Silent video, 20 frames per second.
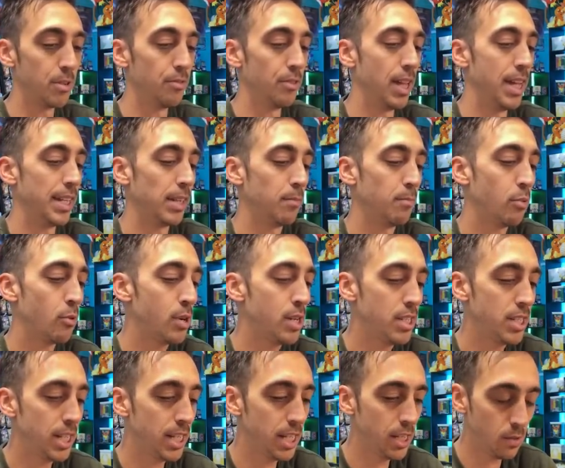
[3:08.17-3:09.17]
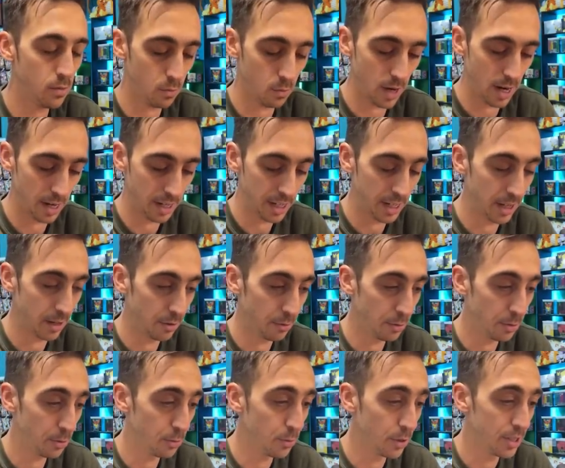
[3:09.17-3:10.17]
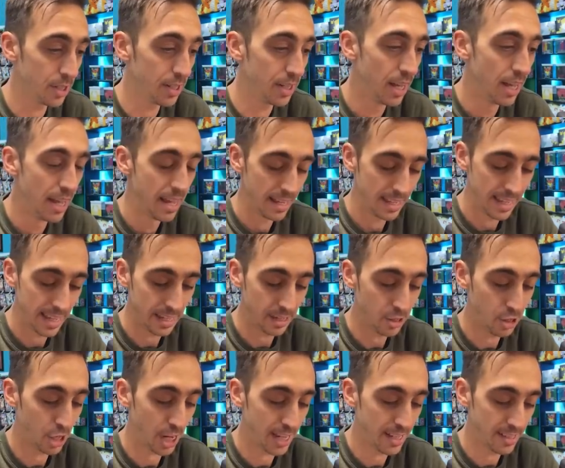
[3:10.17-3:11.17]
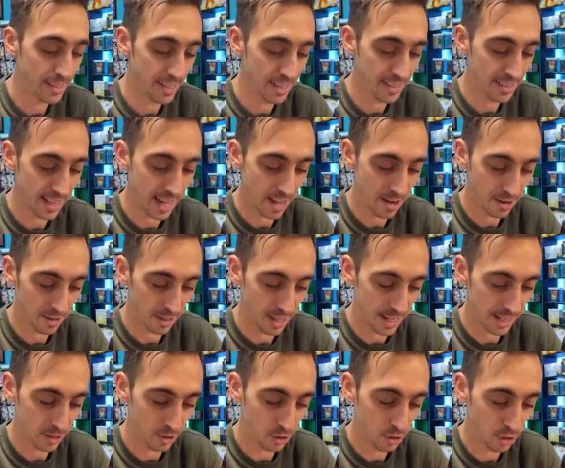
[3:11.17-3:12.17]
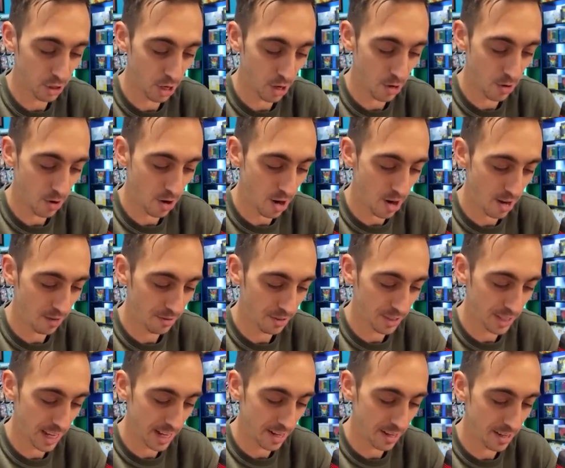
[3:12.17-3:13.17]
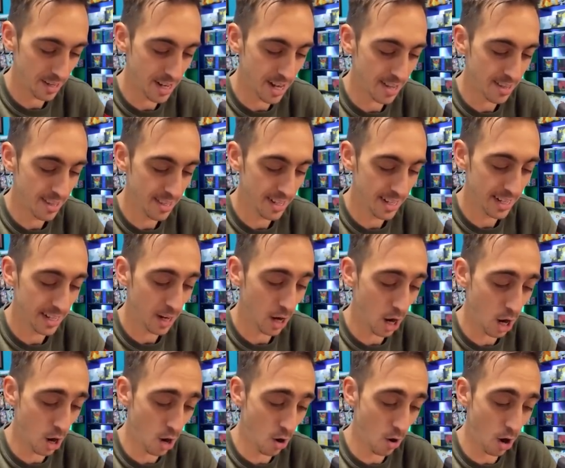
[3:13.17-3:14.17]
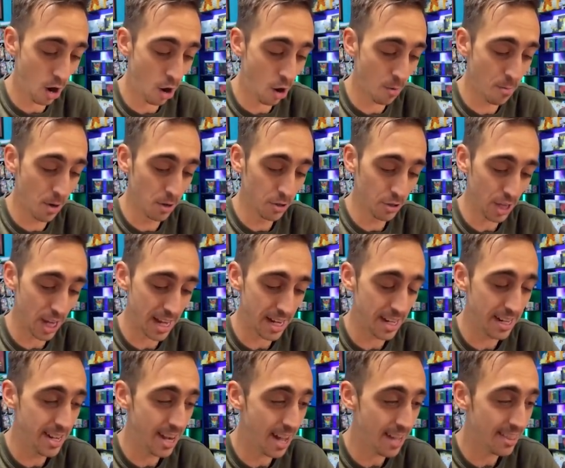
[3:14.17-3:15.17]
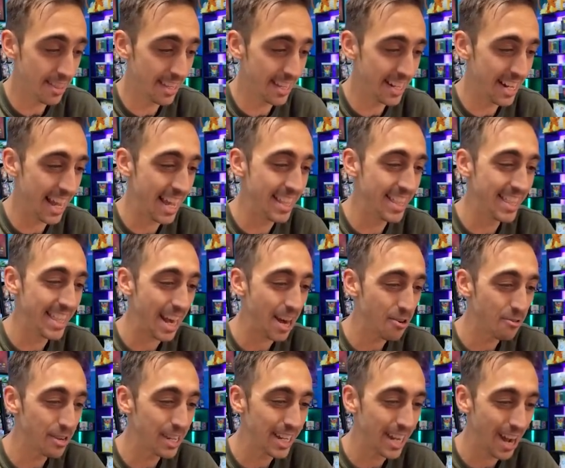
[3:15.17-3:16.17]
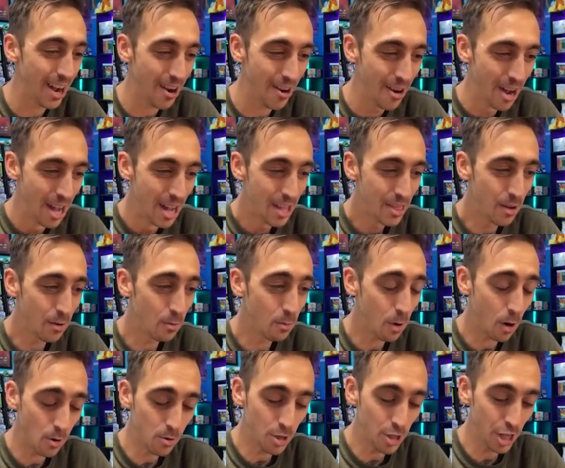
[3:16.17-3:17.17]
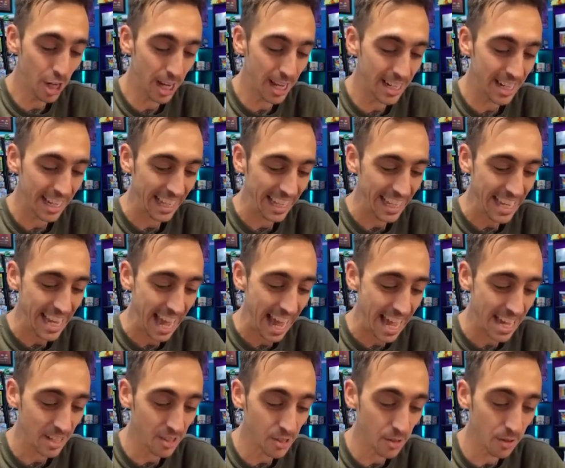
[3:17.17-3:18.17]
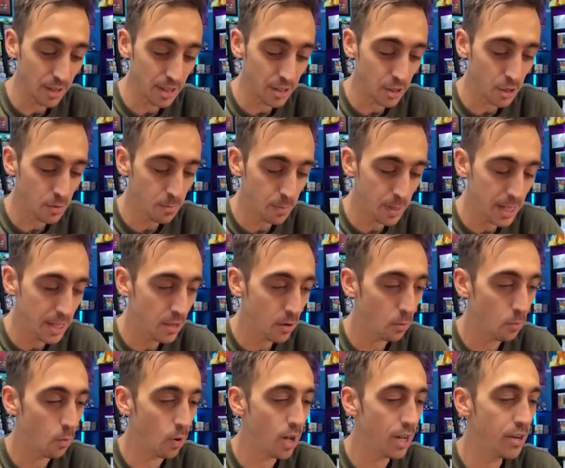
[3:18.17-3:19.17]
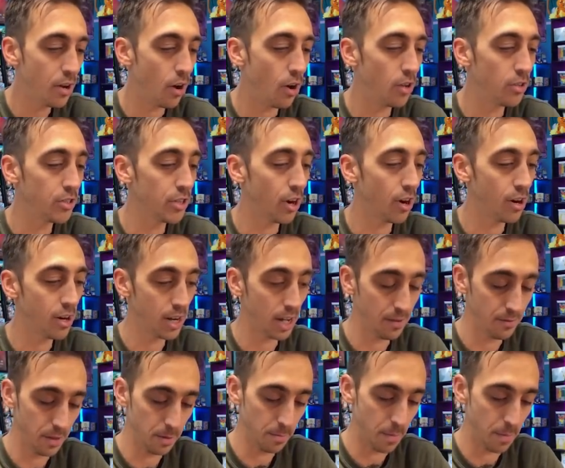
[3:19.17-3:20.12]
of like printing, where, you know, you wouldn't get chases that are like so off center. Nothing. And oh, almost said nothing, and there we go, the Wochin EX. So this could be the one alt art of the